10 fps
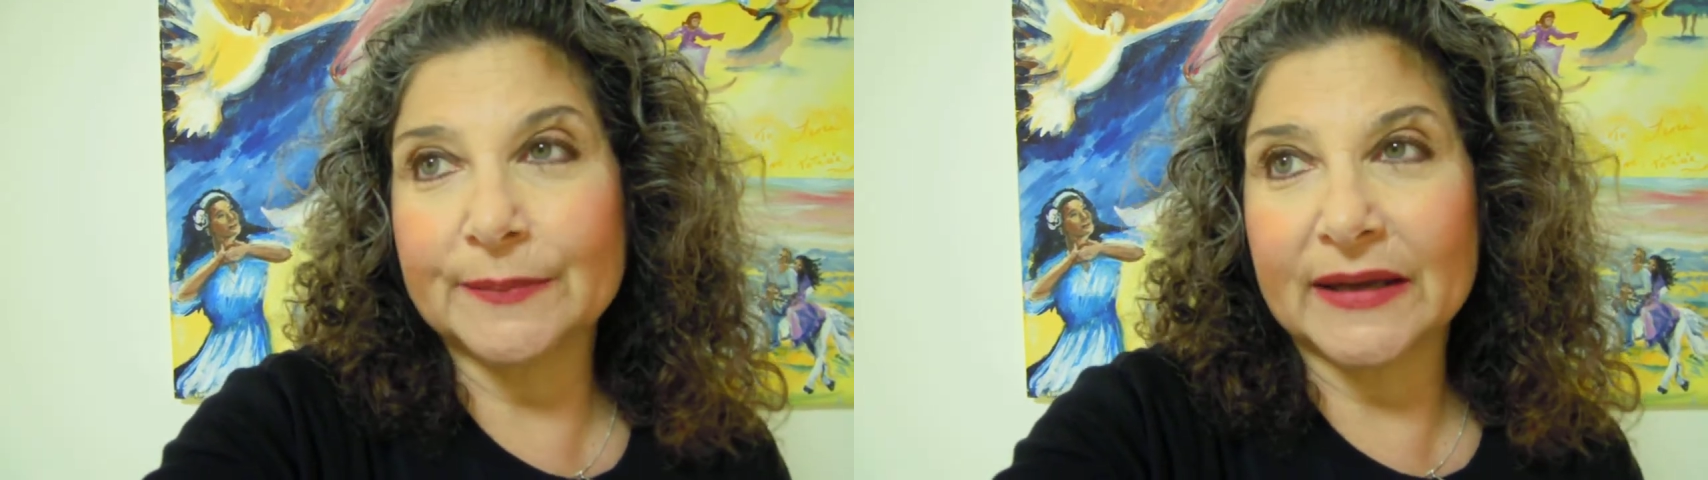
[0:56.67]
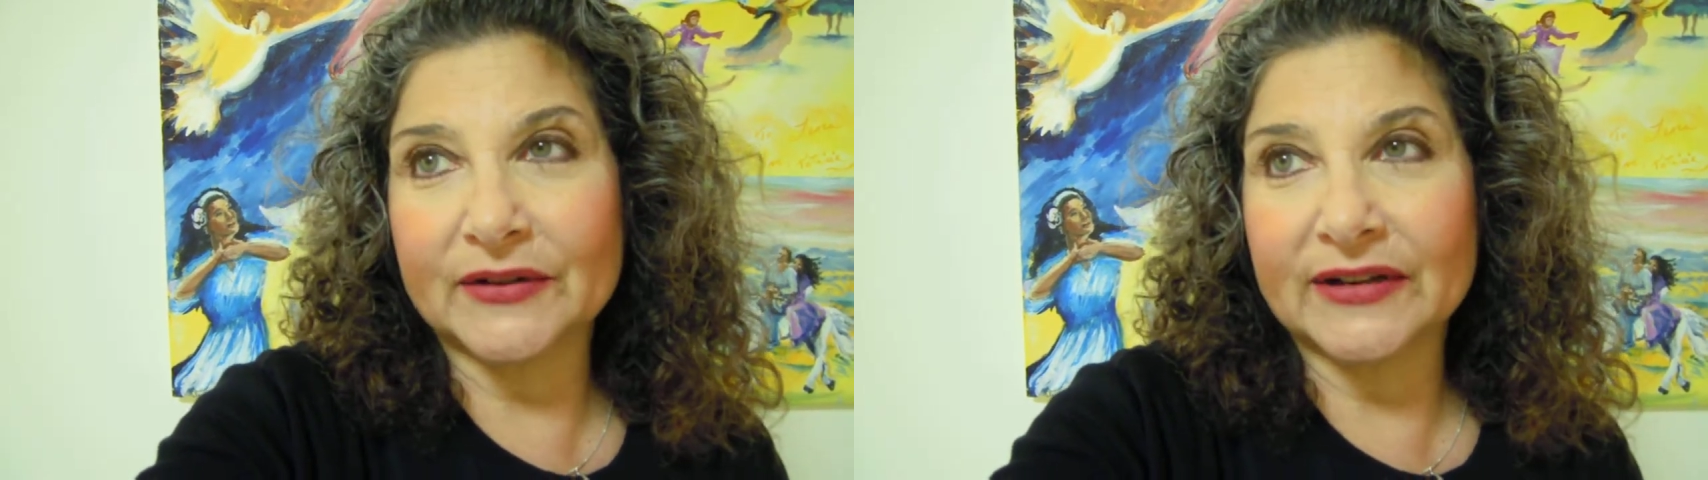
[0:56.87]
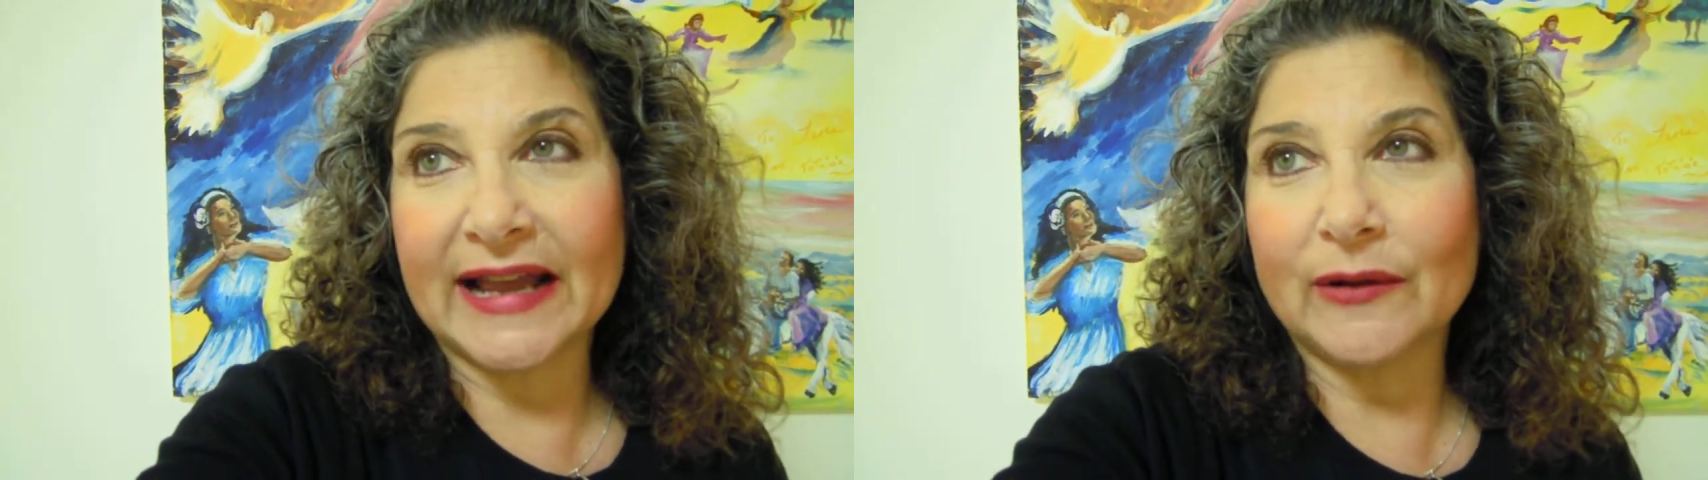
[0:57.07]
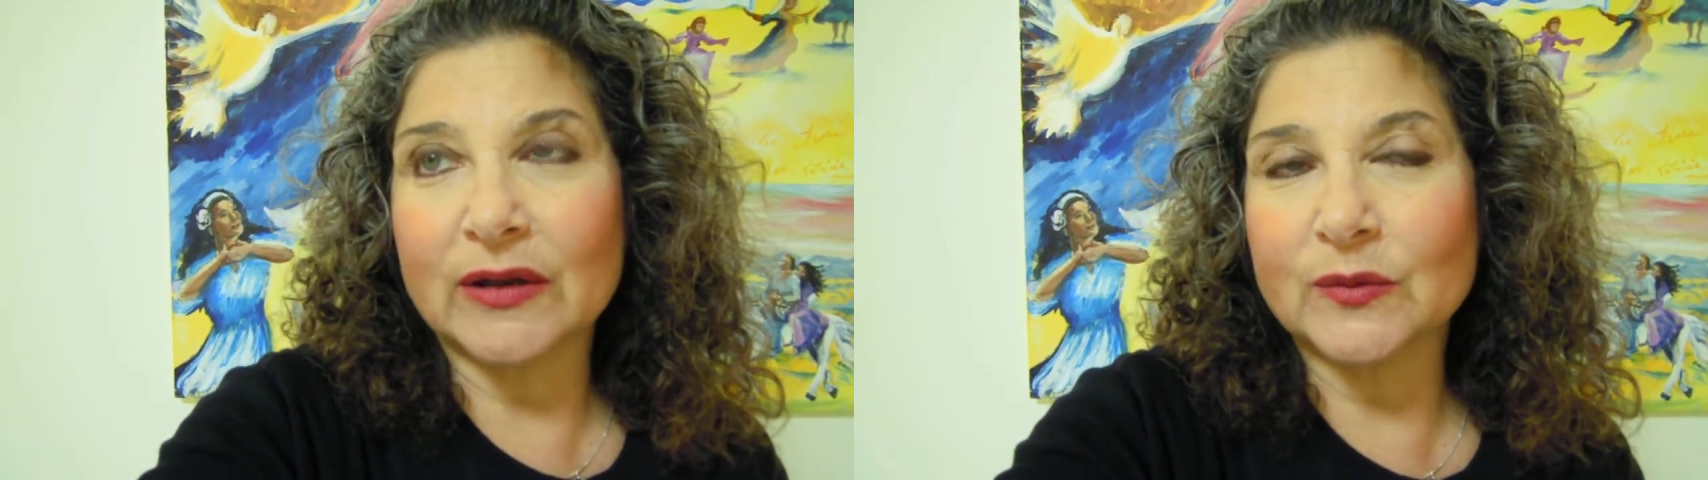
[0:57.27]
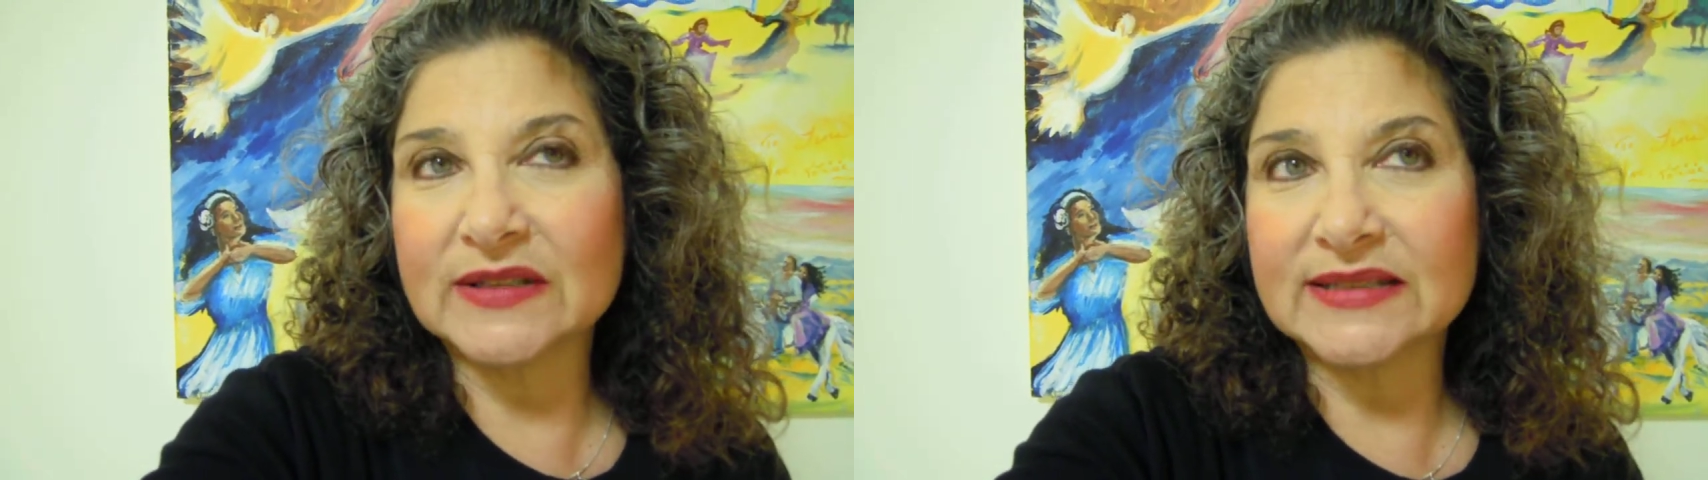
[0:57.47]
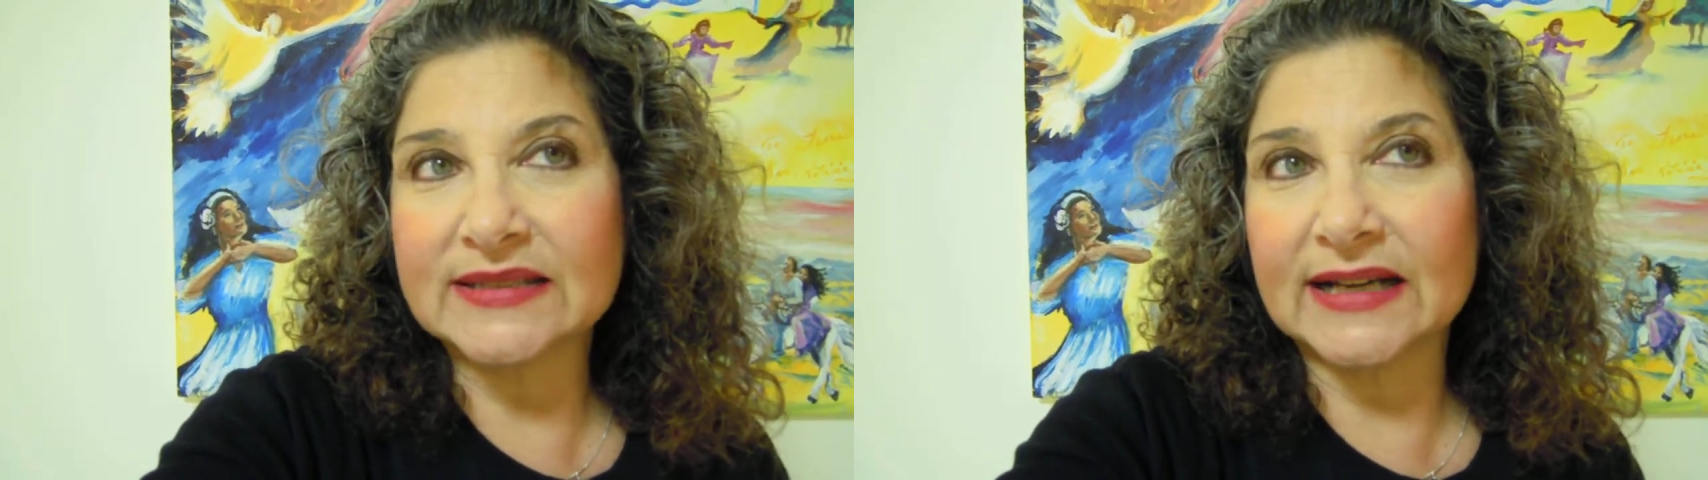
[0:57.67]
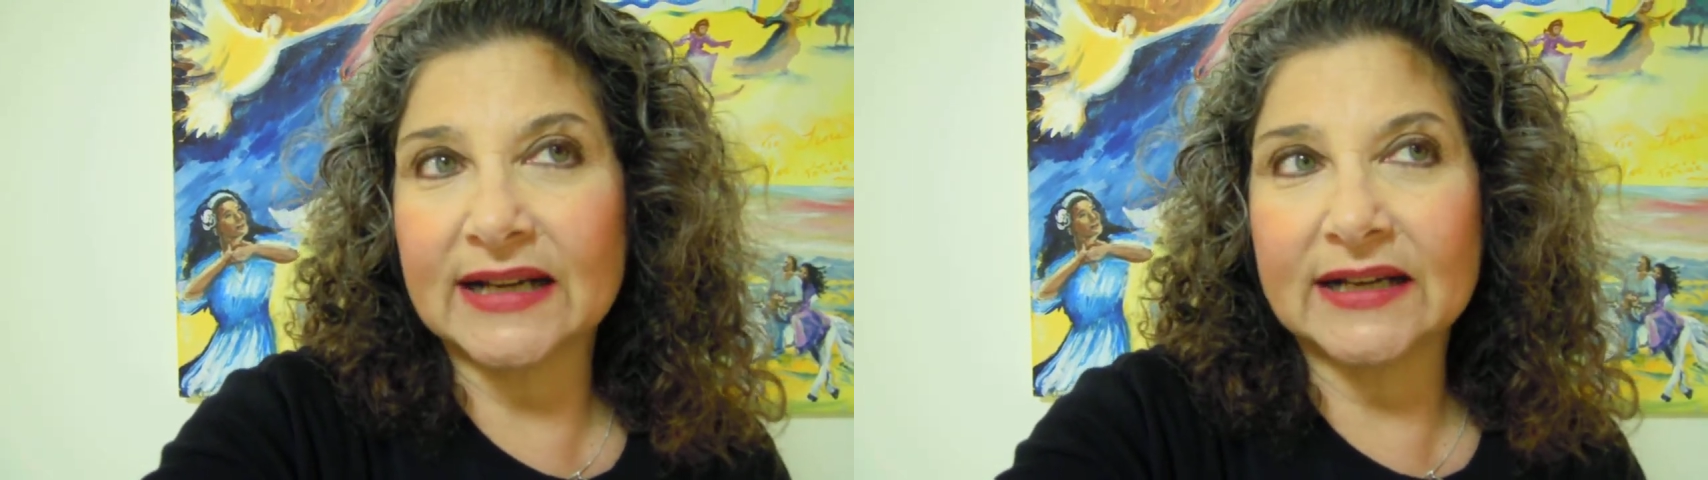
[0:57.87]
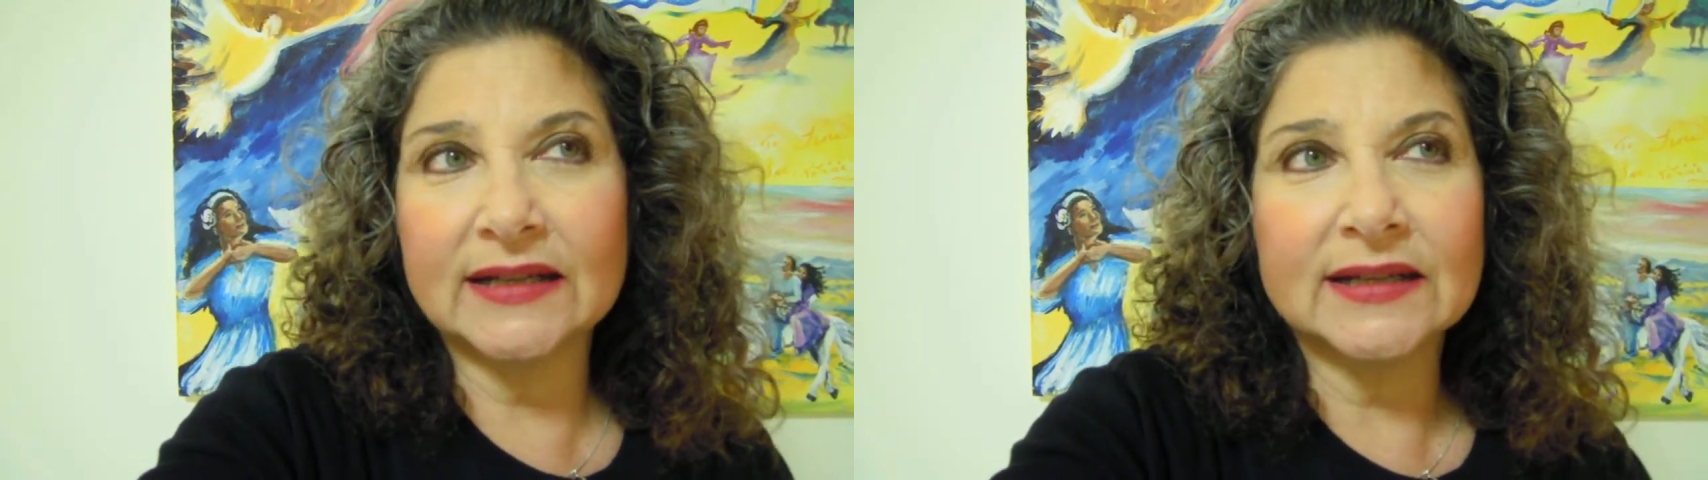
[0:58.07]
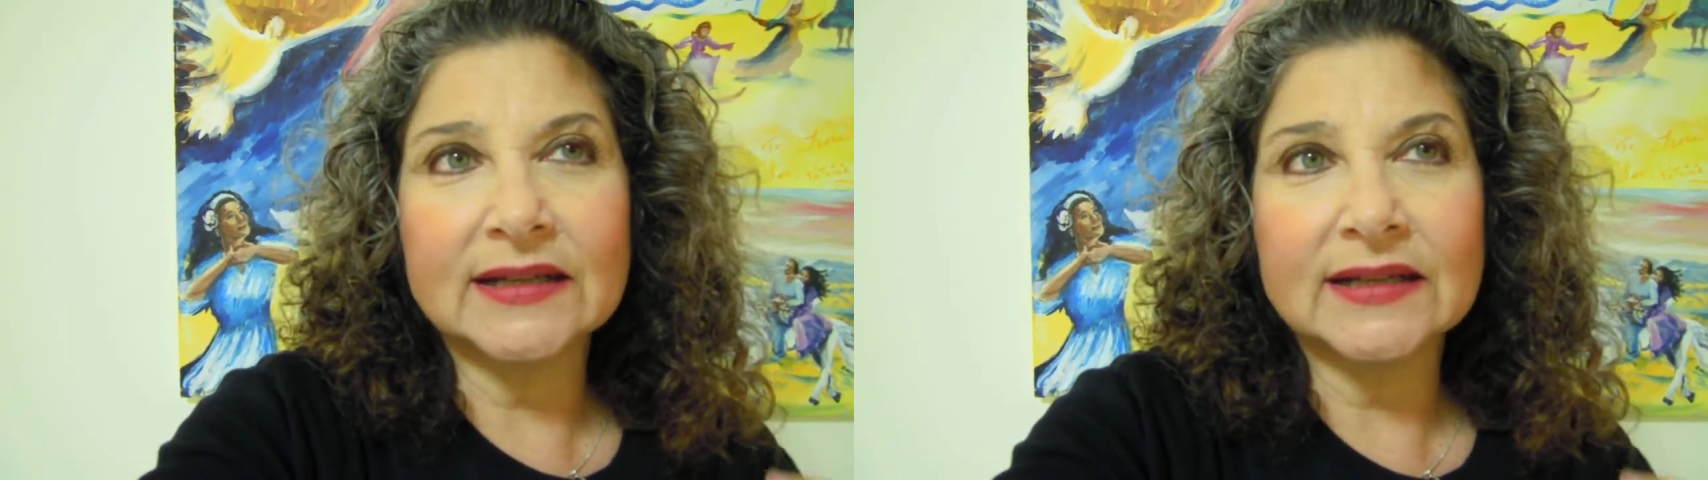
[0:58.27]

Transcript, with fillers: better now, it was uh,